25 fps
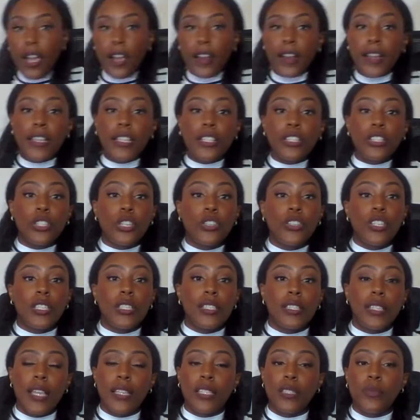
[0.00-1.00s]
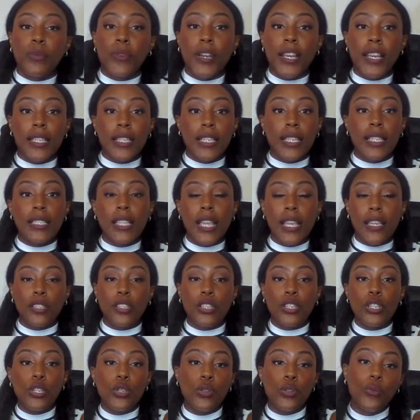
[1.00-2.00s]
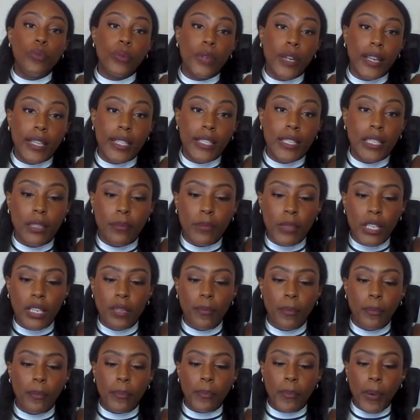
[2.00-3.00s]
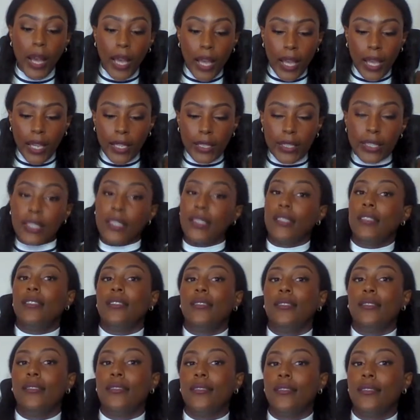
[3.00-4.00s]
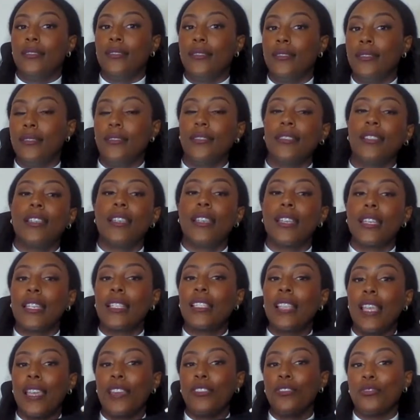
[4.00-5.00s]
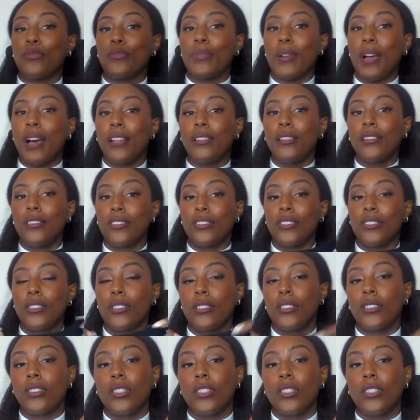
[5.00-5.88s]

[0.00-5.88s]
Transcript: All right, so this next brand is a new brand to me, but it is Anthropologie.